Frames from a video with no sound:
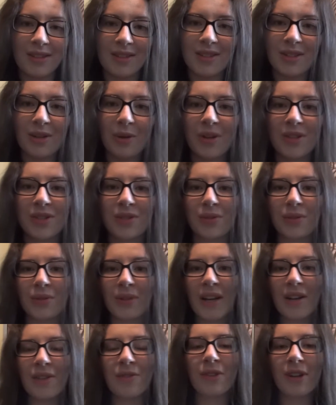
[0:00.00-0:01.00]
So it's
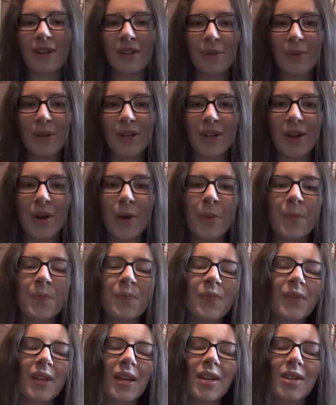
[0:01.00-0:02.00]
right in front of the window,
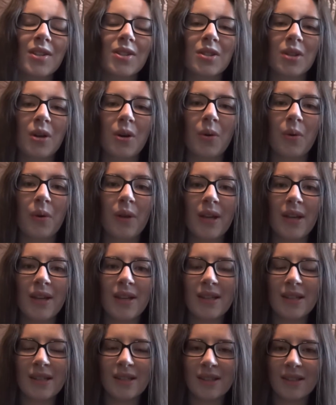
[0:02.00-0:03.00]
so
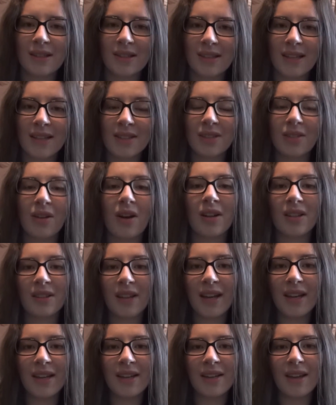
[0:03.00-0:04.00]
it gets a lot of
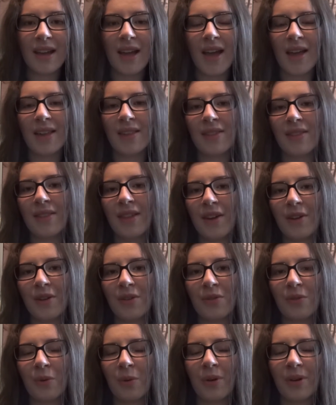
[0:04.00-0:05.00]
light, and
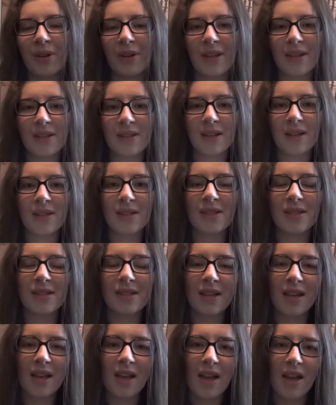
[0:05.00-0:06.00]
therefore it
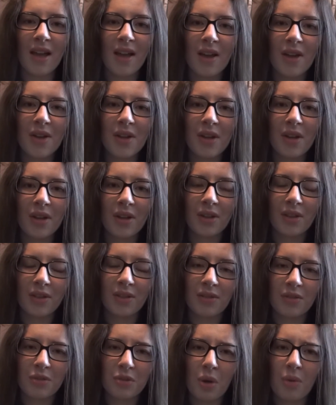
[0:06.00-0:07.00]
does
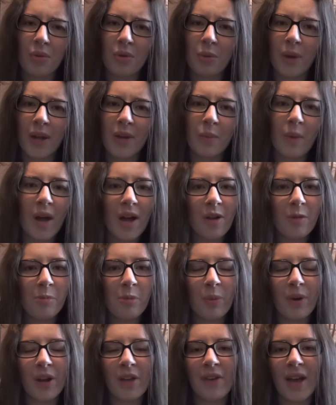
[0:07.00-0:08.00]
grow quite well.
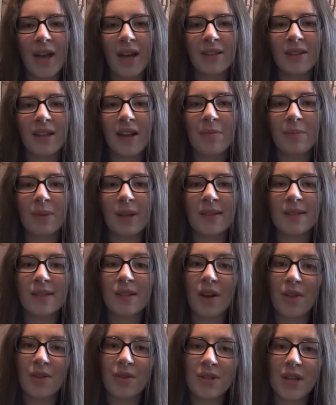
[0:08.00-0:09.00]
But when I've had live plants in
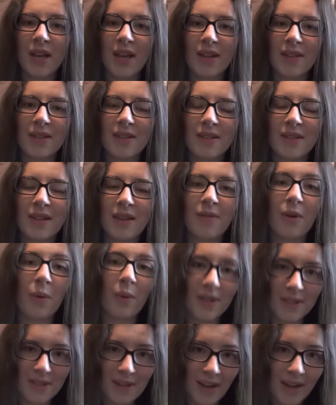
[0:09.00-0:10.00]
other tanks, they've
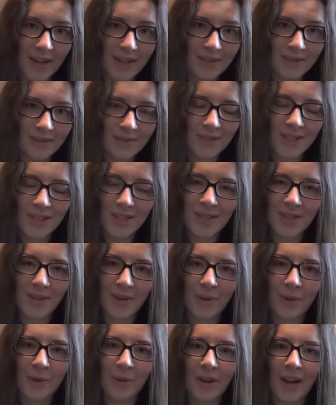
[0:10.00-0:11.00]
always died.
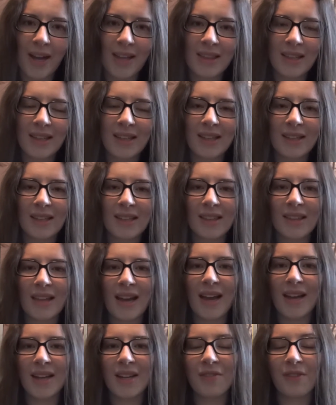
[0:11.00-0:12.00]
So I think
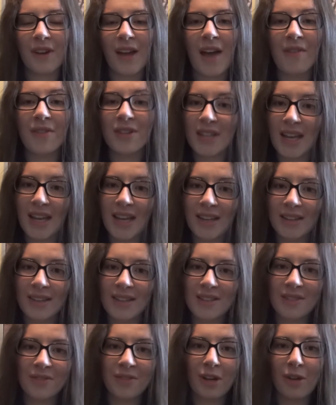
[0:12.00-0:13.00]
that if I have a tank
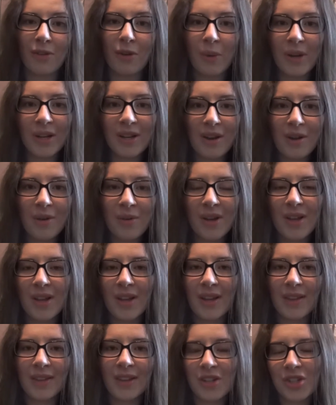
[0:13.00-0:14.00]
that's in front of a window,
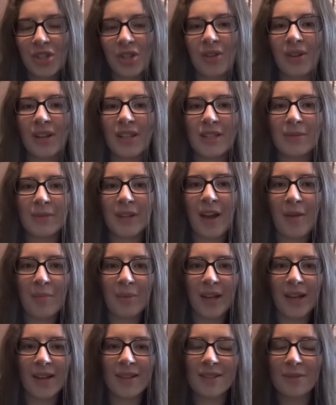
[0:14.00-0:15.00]
then sure, I'll get some live
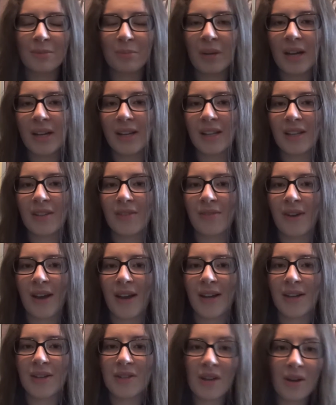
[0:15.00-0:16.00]
plants. But if
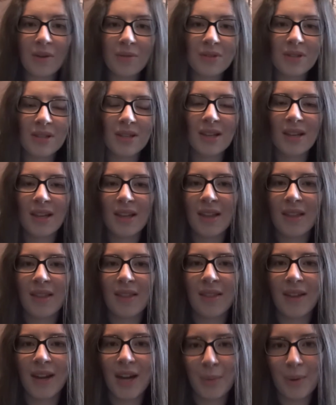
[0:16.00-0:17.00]
I don't,
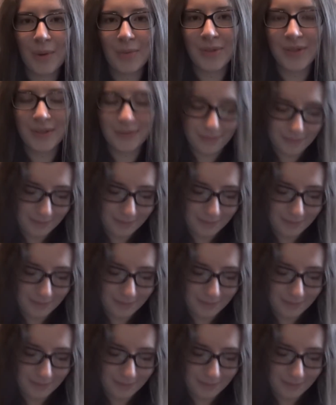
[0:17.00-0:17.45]
then I won't.